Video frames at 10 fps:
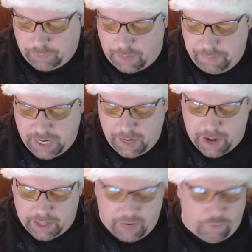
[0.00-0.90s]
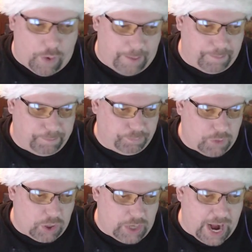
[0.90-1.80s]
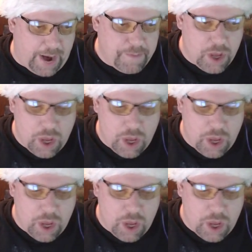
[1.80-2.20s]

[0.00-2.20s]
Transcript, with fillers: I'm thinking about a giveaway. Okay?